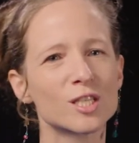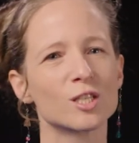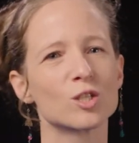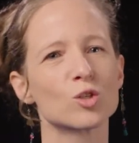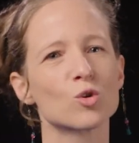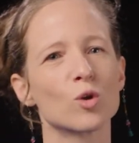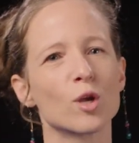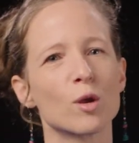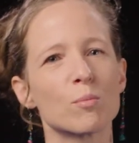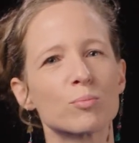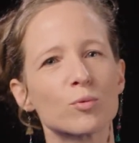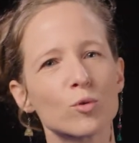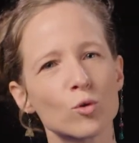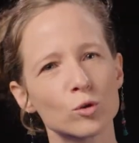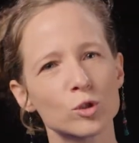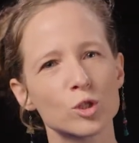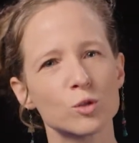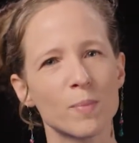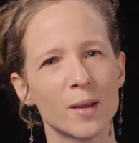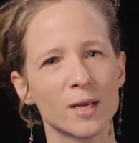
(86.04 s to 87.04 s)
enjoy a
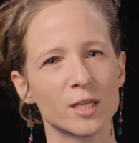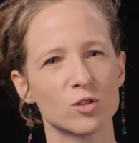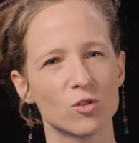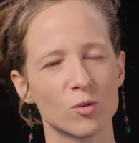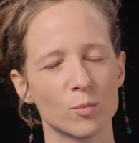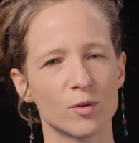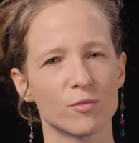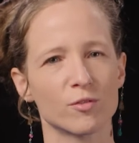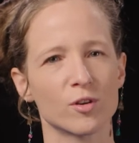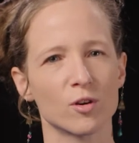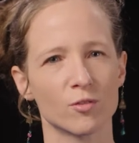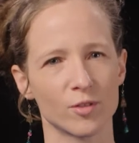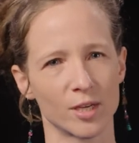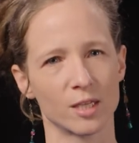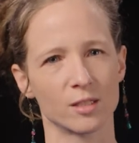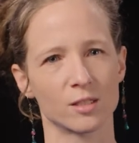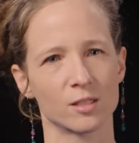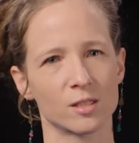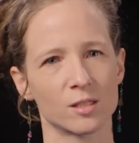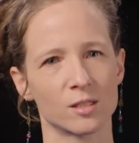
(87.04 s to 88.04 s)
broad spectrum of
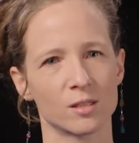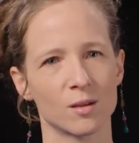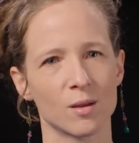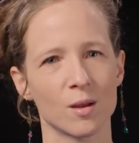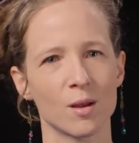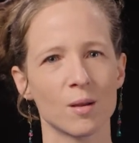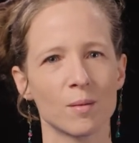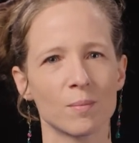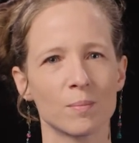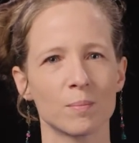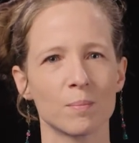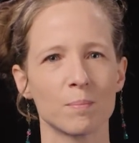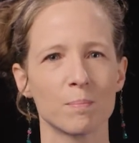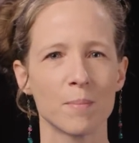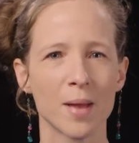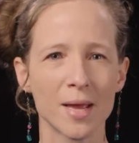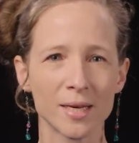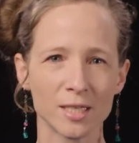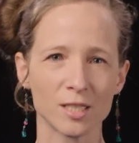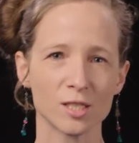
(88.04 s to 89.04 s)
careers.
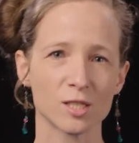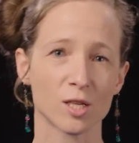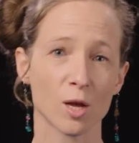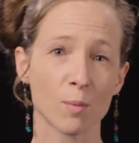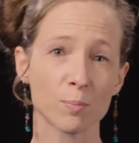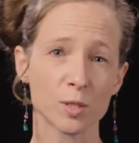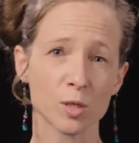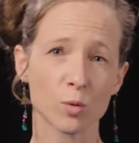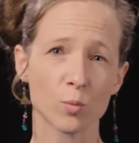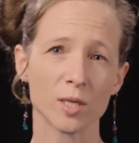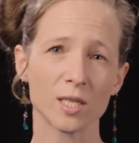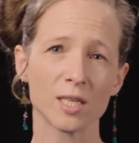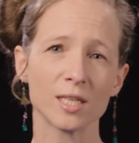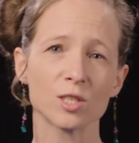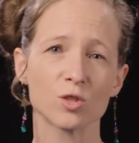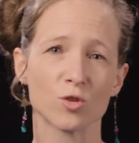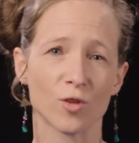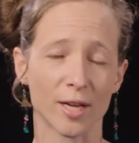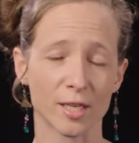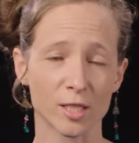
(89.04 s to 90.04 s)
Many subsequently
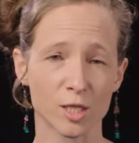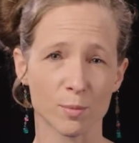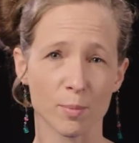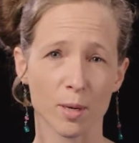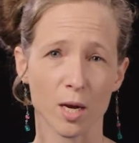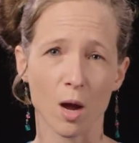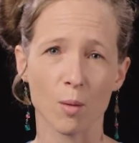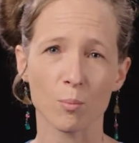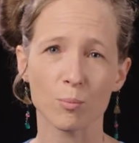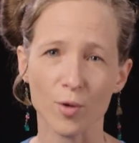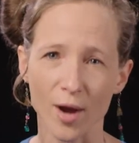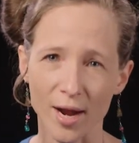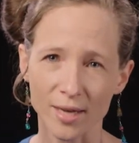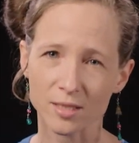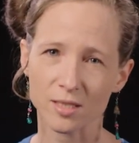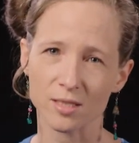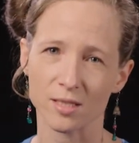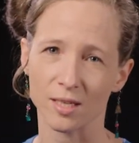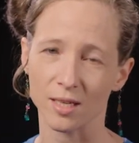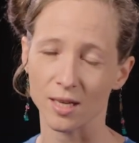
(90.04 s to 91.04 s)
train to become
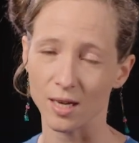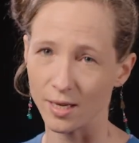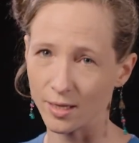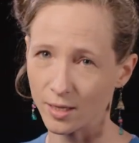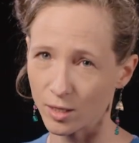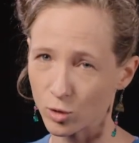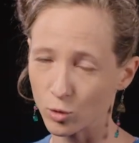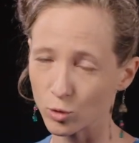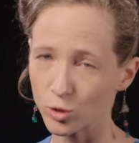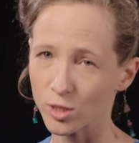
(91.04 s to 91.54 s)
practicing clinical